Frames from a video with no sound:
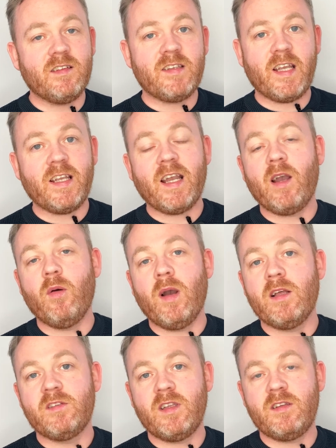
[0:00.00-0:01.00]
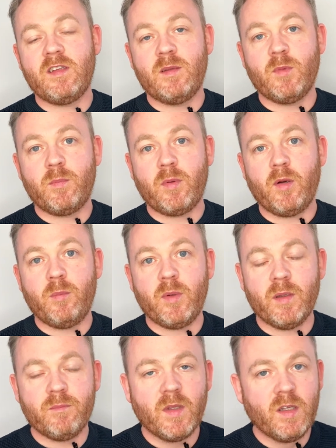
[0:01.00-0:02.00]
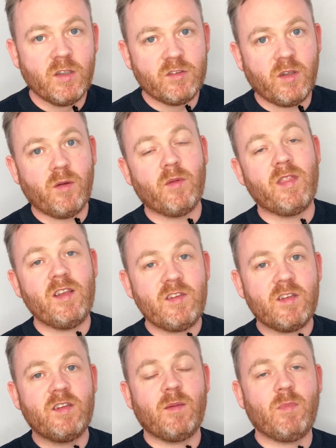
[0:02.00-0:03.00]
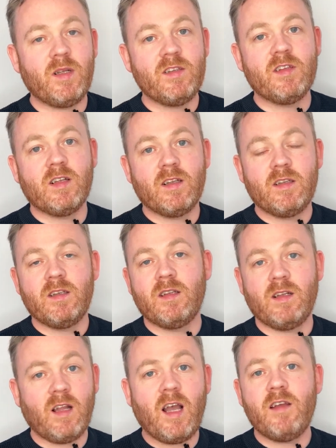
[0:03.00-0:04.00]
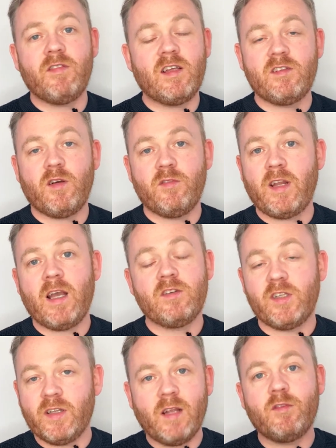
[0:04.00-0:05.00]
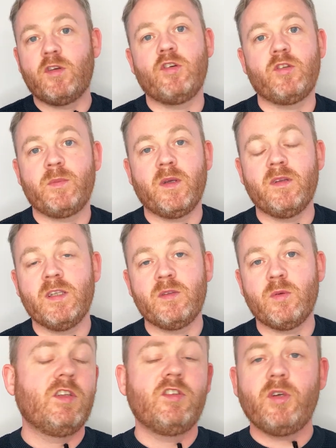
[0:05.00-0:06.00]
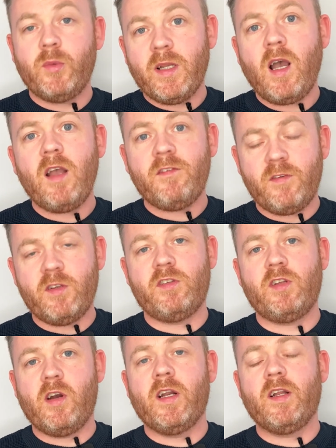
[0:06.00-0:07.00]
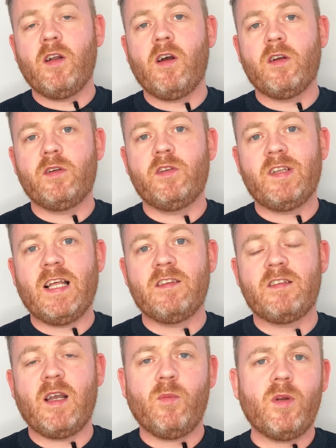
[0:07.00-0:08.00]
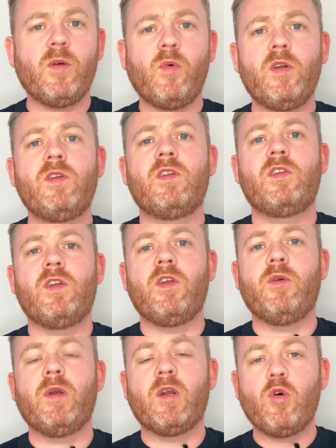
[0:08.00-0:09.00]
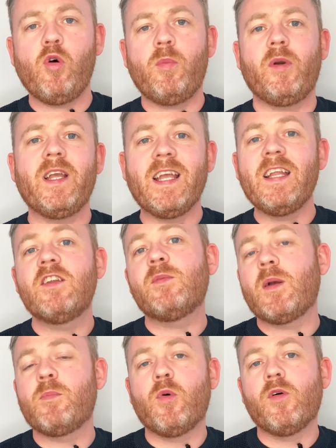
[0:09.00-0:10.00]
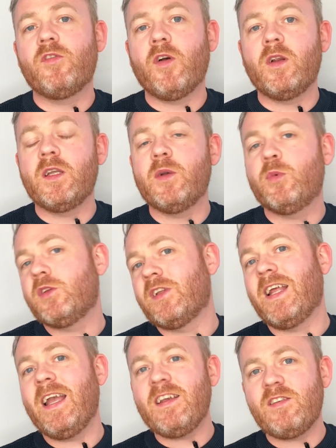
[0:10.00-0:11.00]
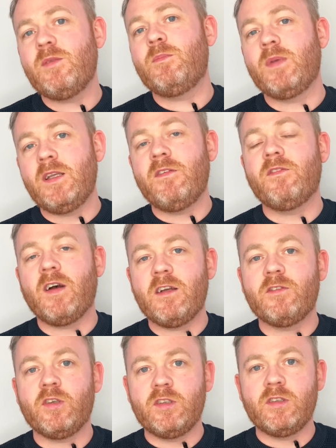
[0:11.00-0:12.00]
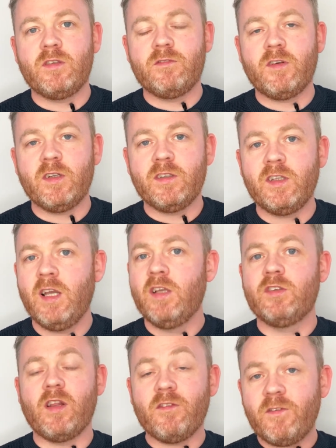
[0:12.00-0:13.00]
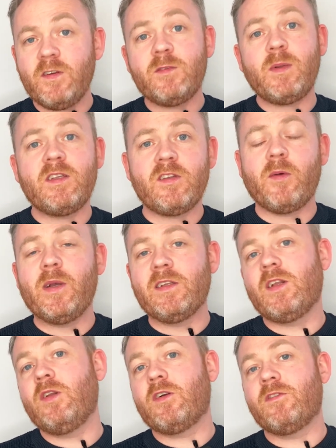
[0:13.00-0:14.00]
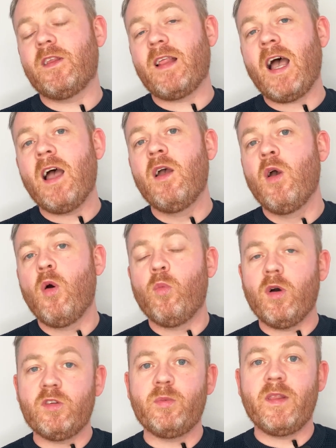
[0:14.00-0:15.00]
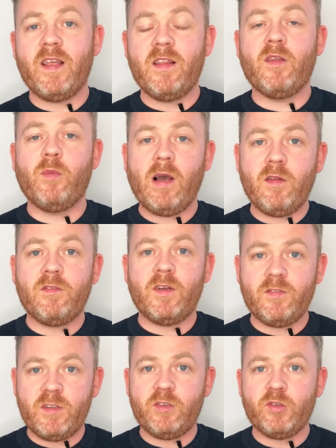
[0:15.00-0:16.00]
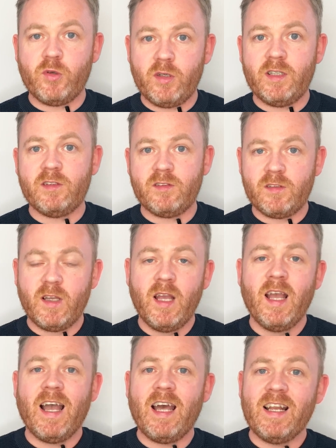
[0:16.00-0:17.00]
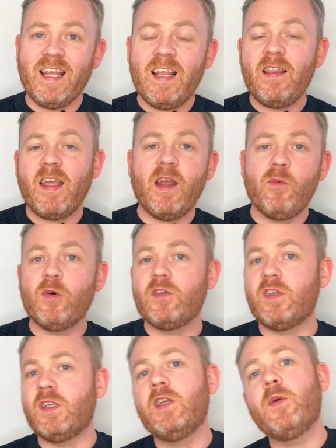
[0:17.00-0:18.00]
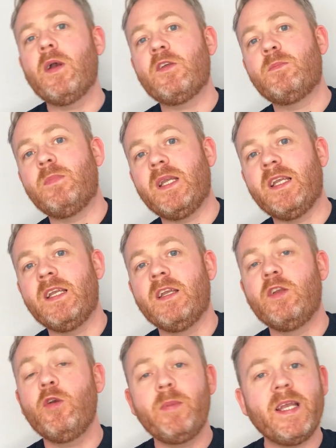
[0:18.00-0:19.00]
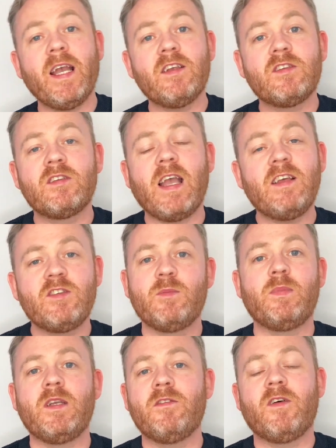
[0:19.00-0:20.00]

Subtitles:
take out as they seem appropriate. So this example isn't live as of now, so you're gonna have to trust me on this So when I first started on Hargreaves Lansdown, what I wanted to do, incorporate into my portfolio, was an S&P 500 fund. So the first place I went to look for that was within the Wealth 50 shortlist, and in there was the UBS S&P